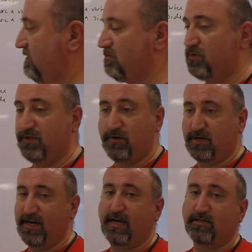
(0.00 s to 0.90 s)
with no
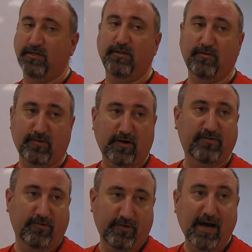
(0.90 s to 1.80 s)
connection, those would
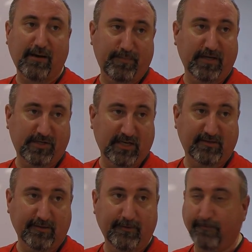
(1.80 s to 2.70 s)
also not be adjacent.